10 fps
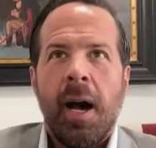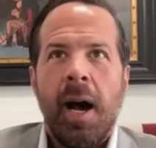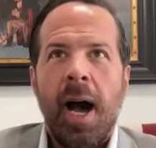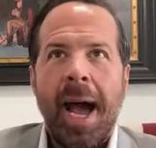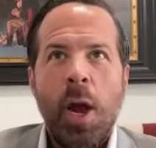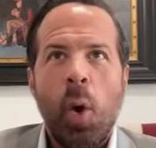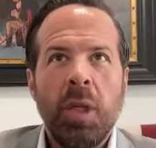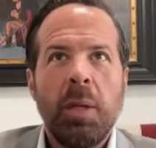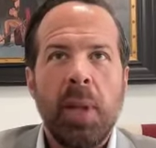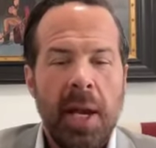I only
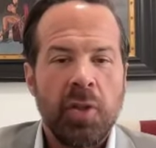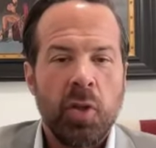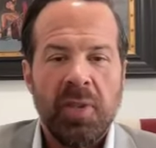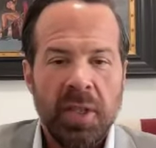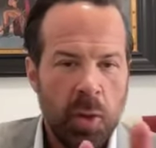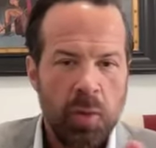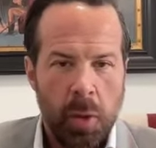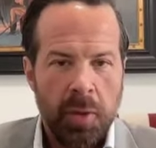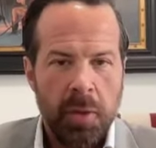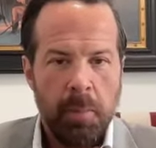plan on serving 2
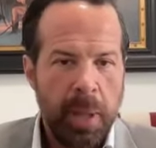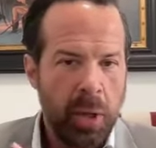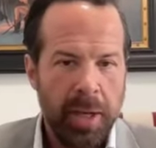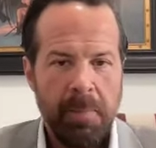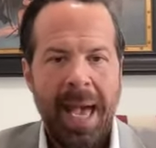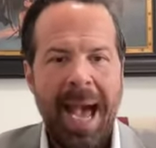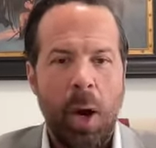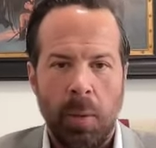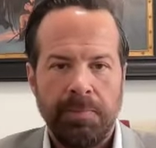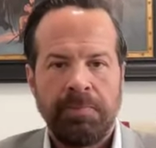terms, period,
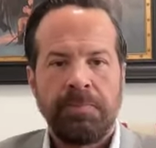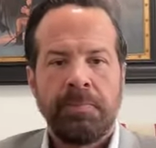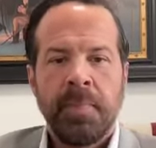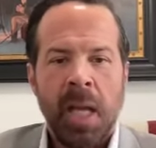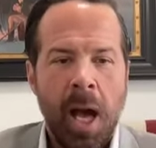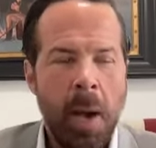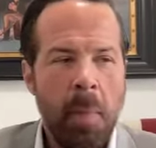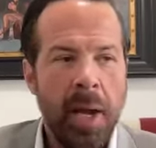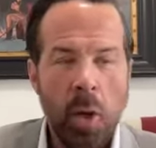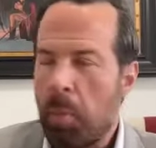out.
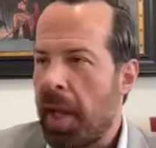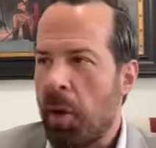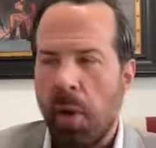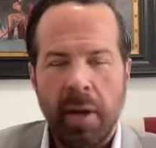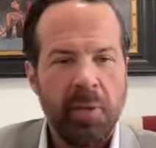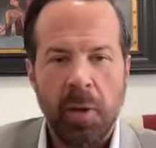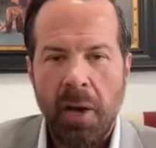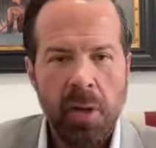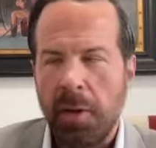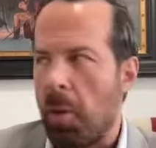I don't plan on running for
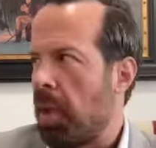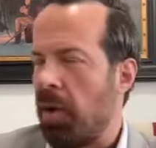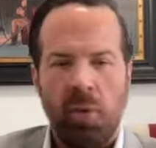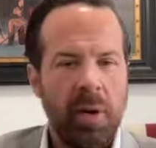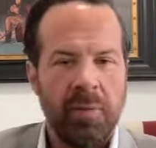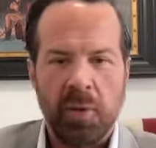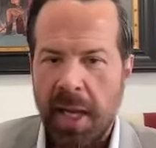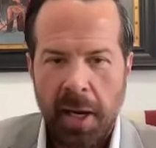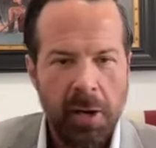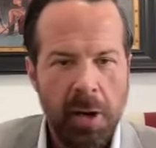governor. I don't plan on running for
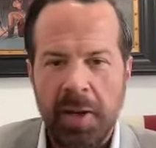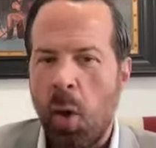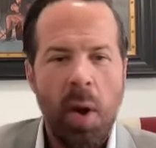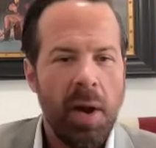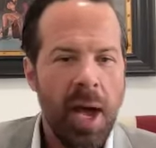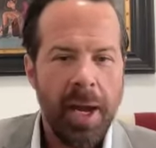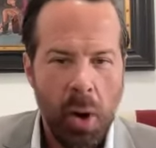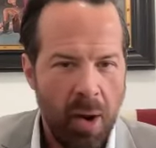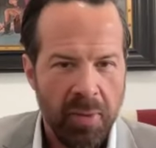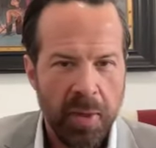senator. I don't want higher
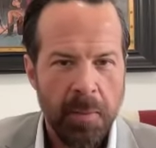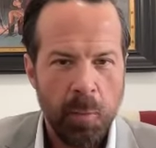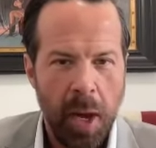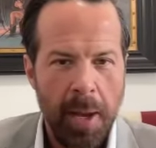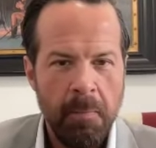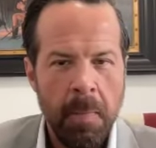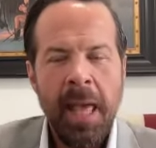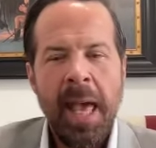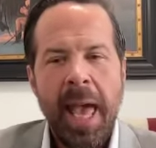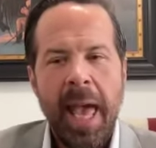office, right?
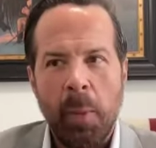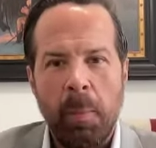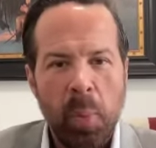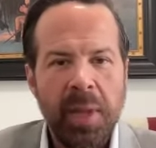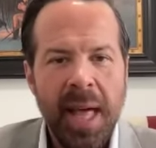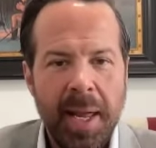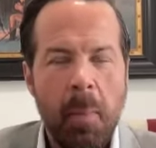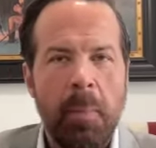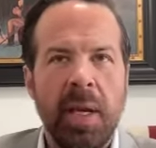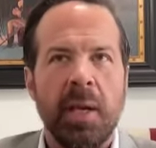And I bring that up
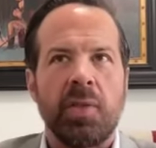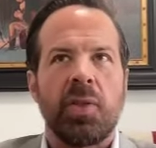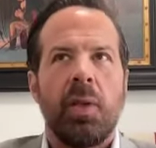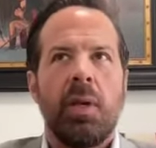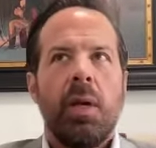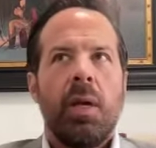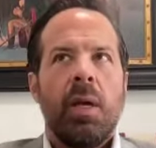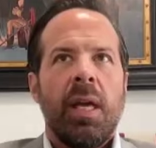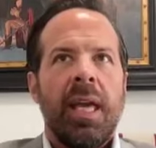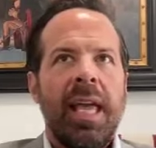because
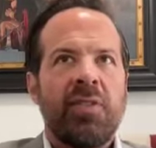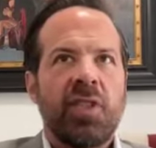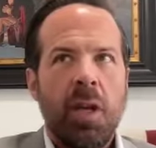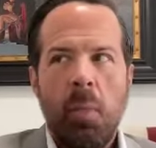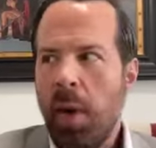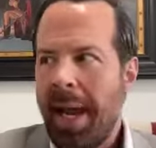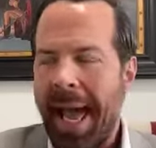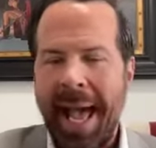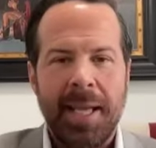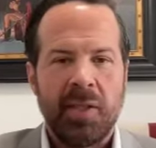if someone
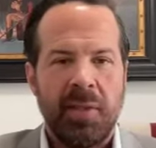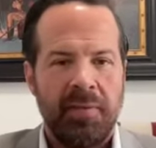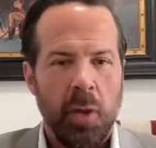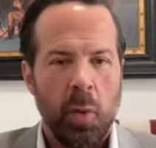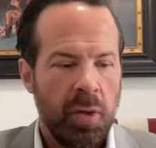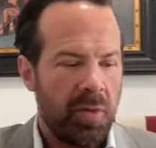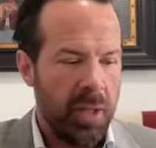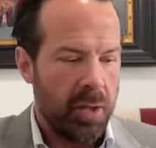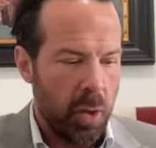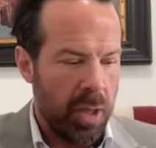has the view that the
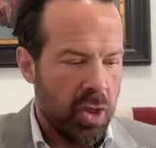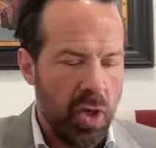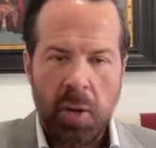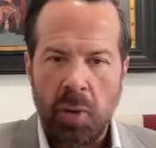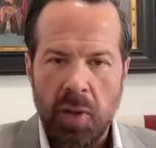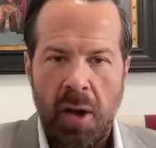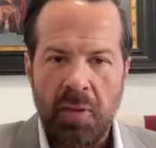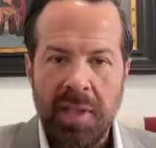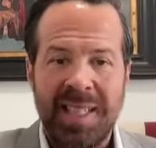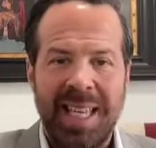attorney general's
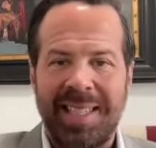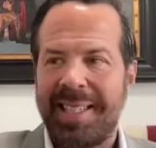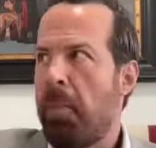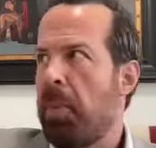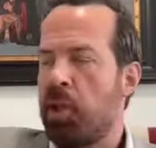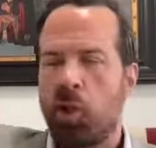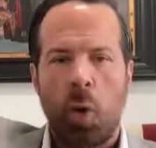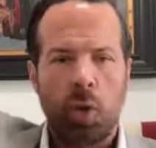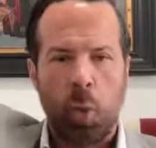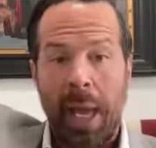office is a stepping stone
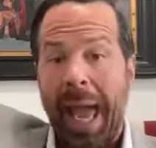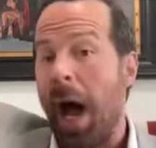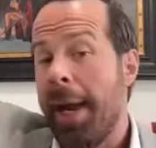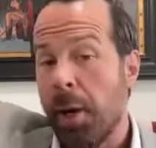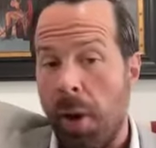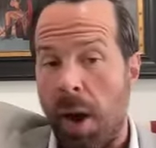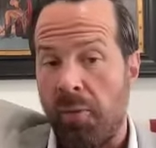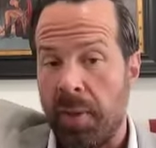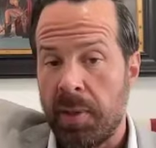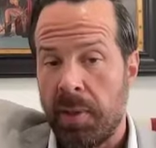to a higher
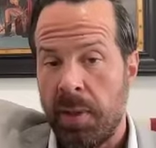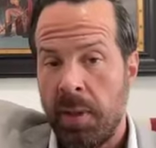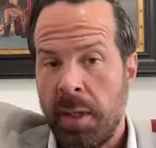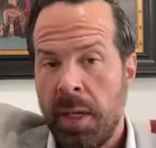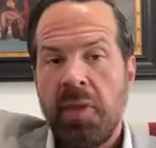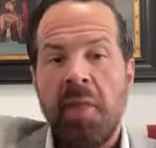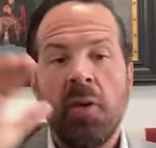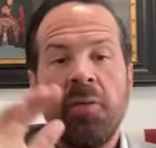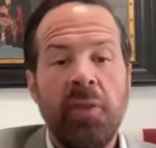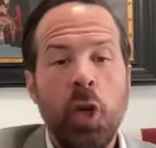office, then their
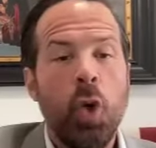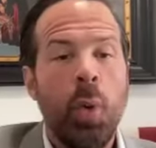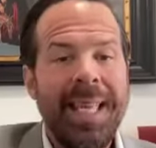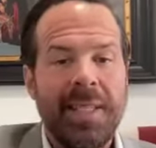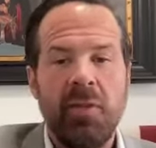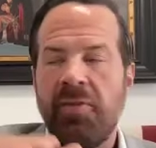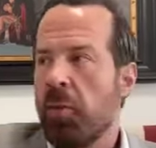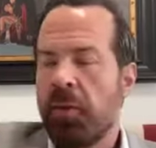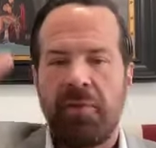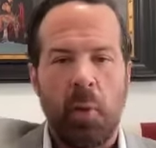view isn't for
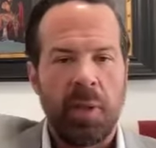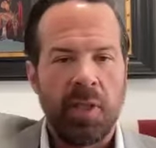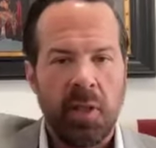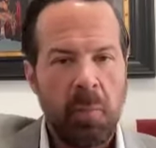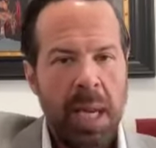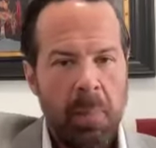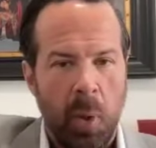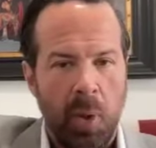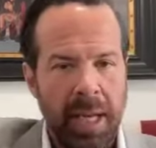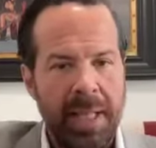the voice of the
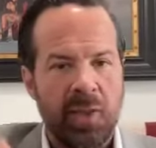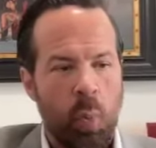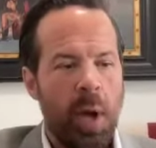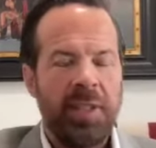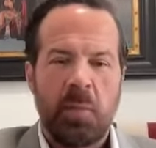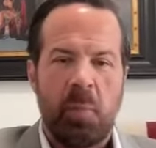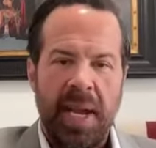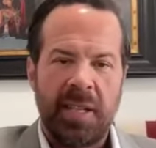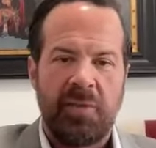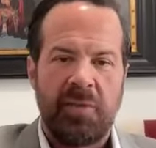people. It's what's
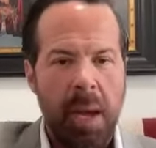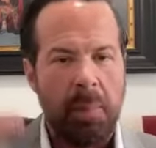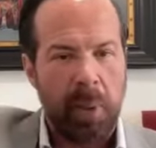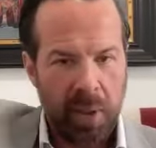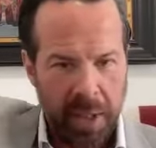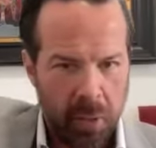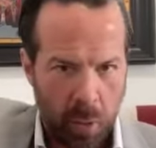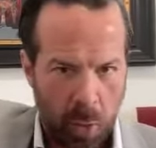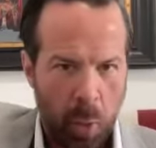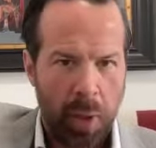best for my political
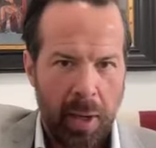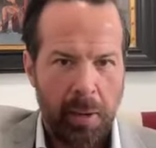career.